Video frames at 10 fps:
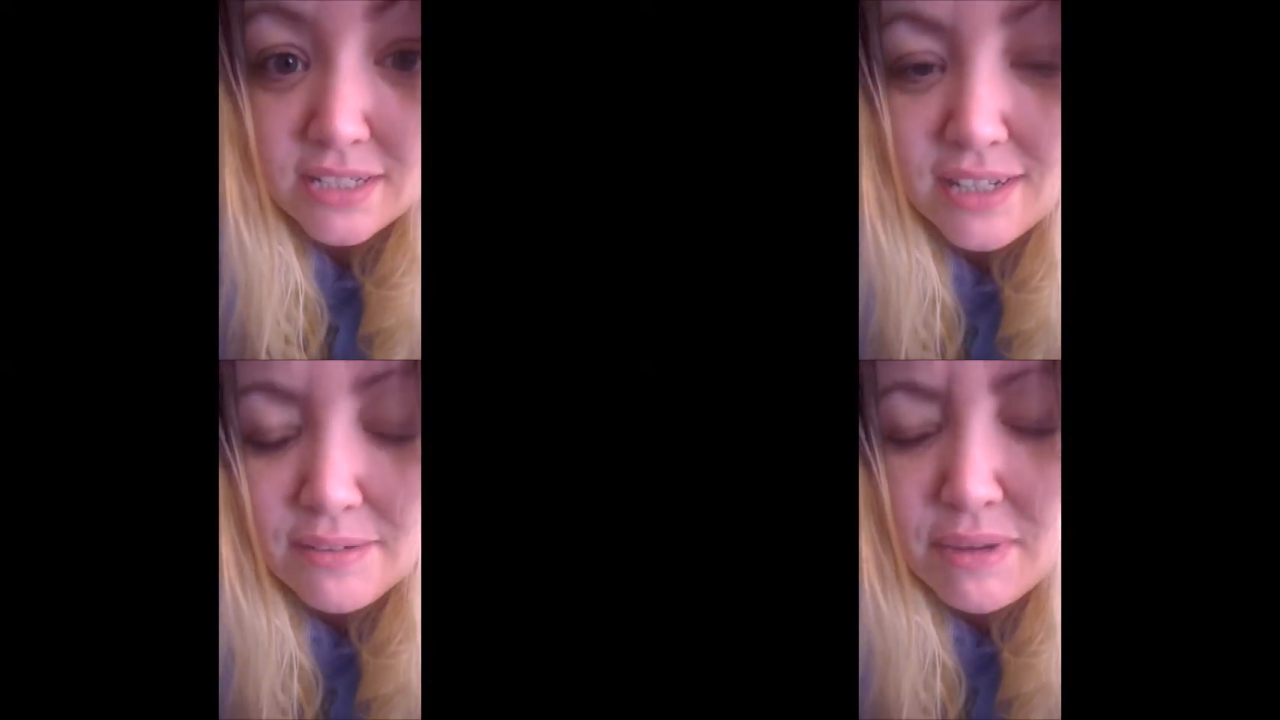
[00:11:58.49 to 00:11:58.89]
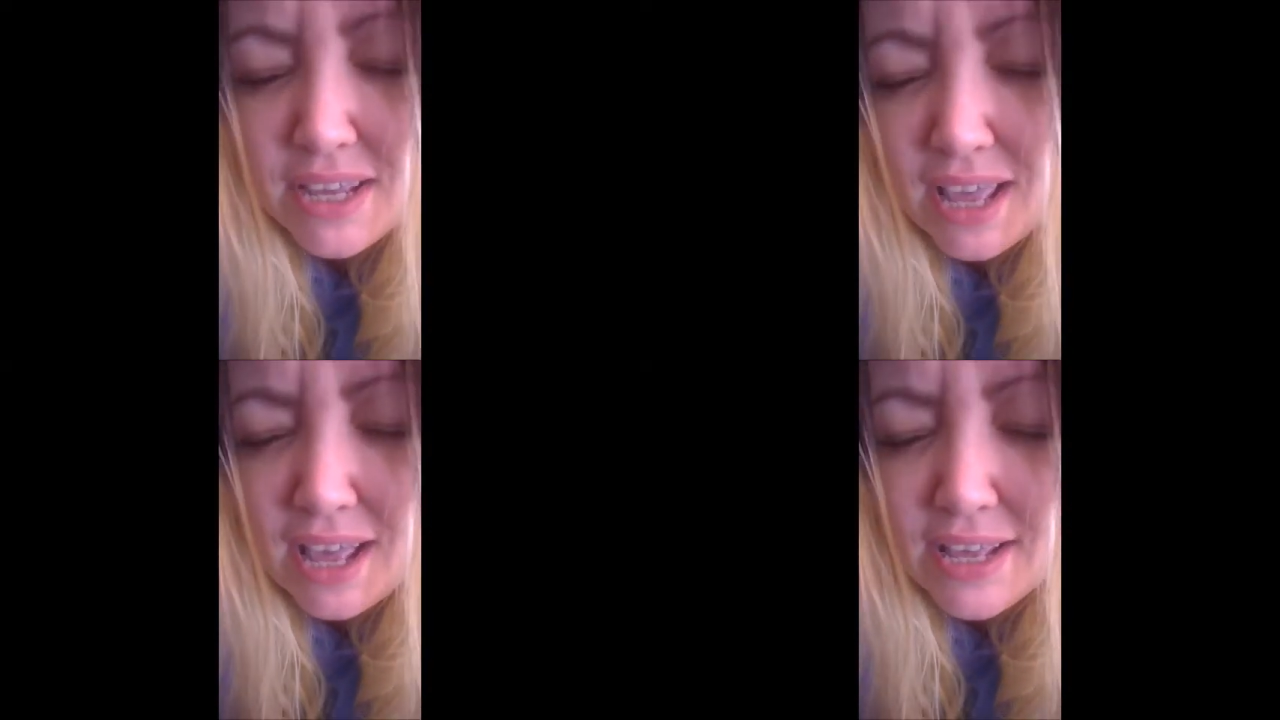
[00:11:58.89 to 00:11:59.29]
and my
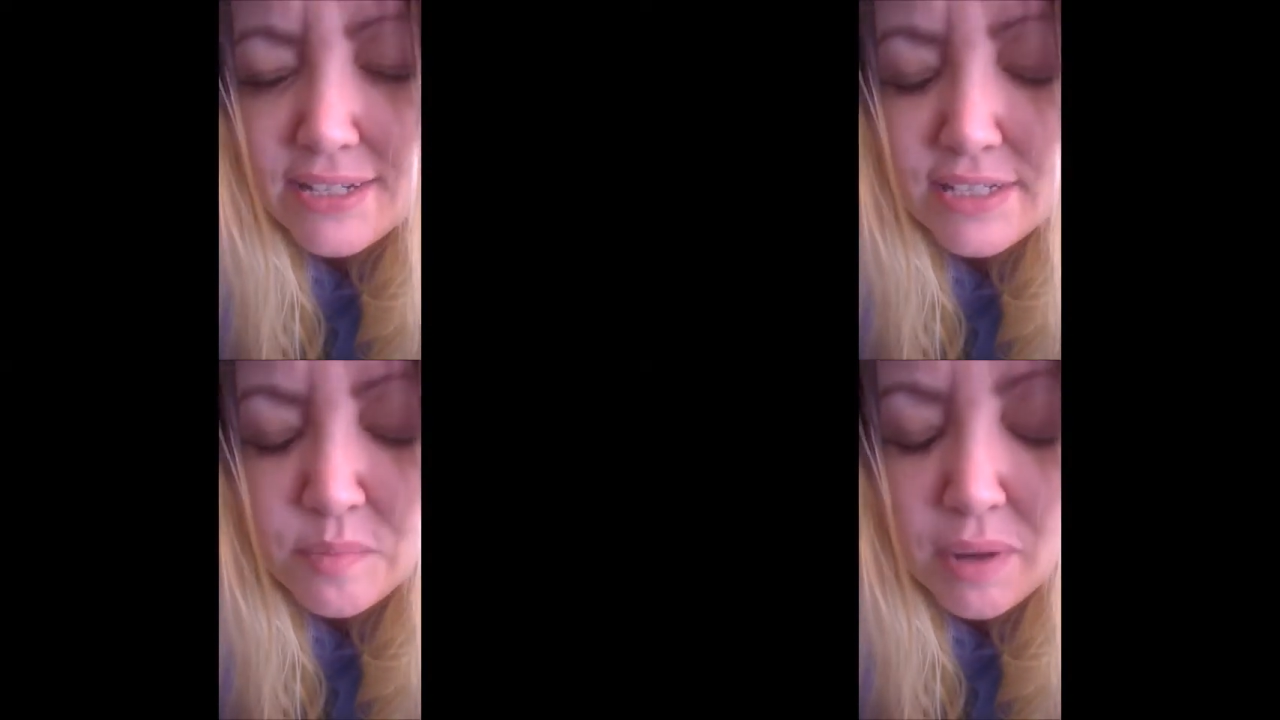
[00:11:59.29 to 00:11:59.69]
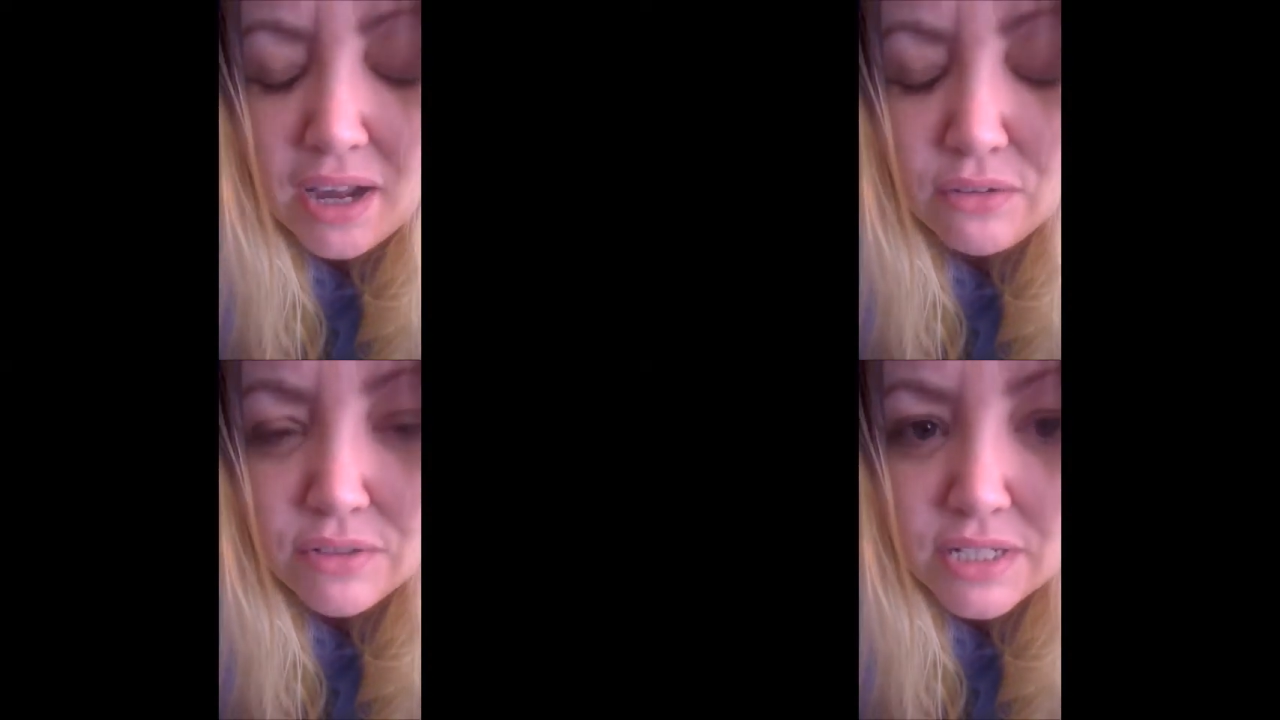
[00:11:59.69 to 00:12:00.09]
head is
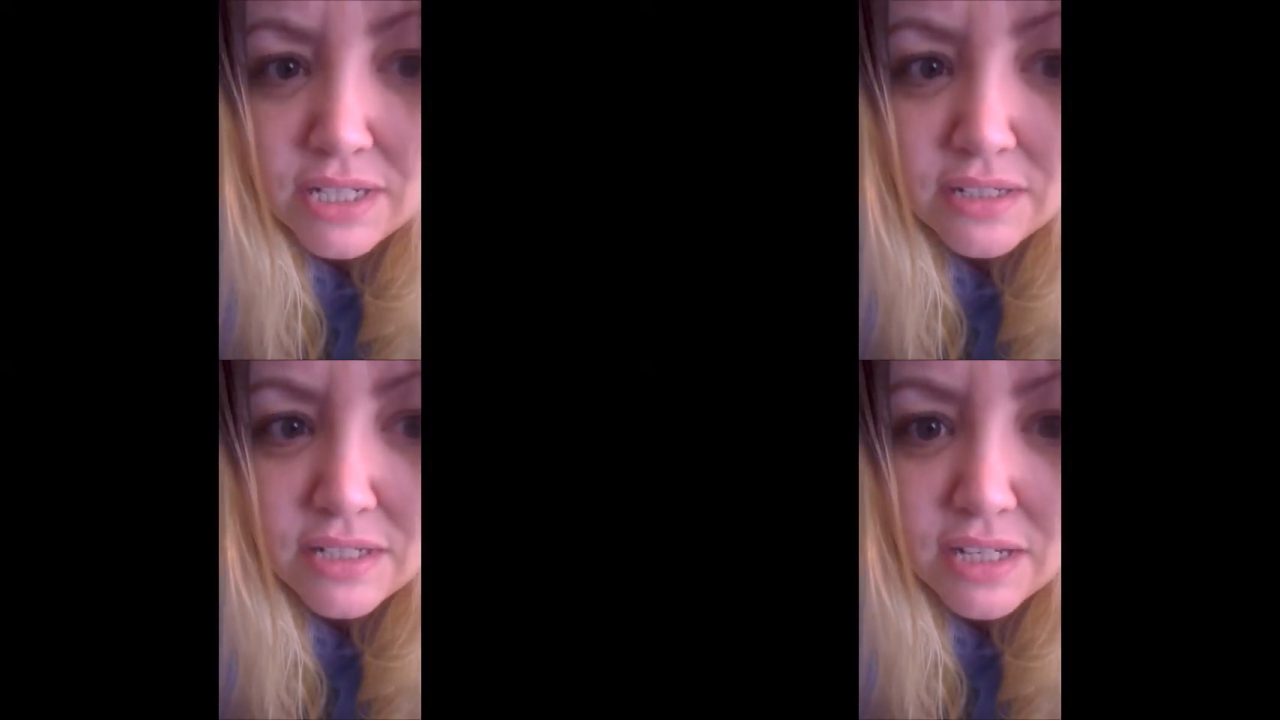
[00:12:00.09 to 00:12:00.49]
pounding